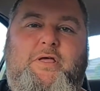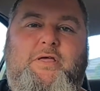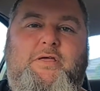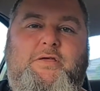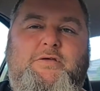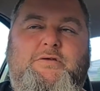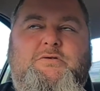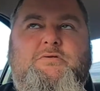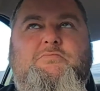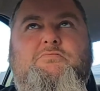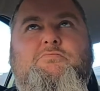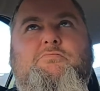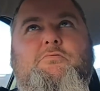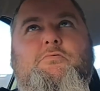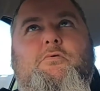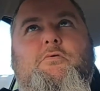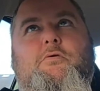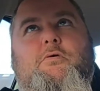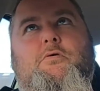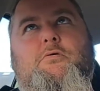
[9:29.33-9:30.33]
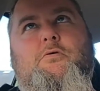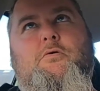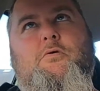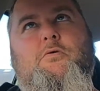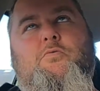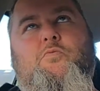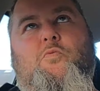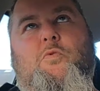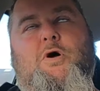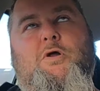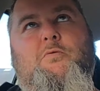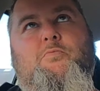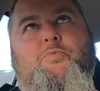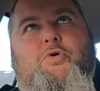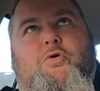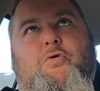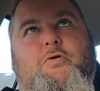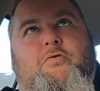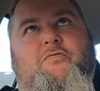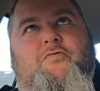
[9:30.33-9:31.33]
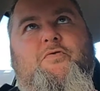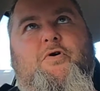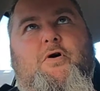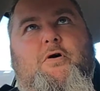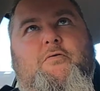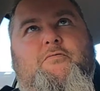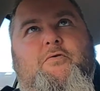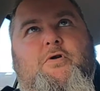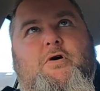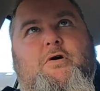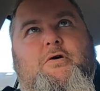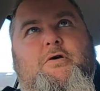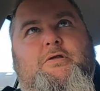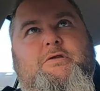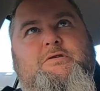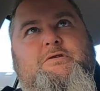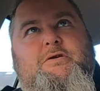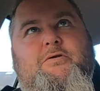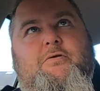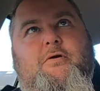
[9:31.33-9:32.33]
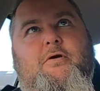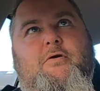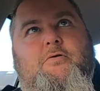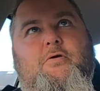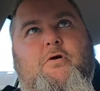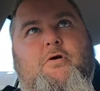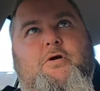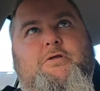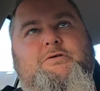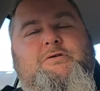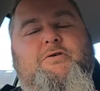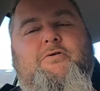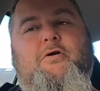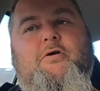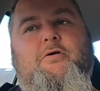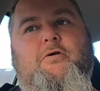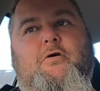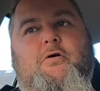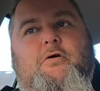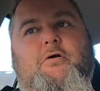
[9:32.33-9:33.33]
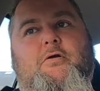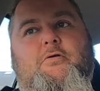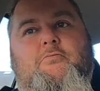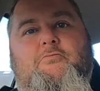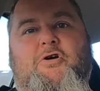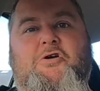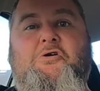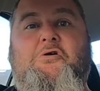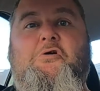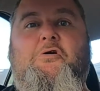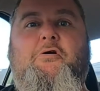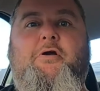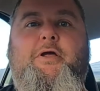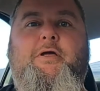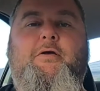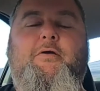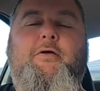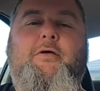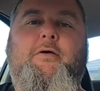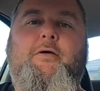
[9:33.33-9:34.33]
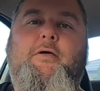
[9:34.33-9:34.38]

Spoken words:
is 1.590909 recurring.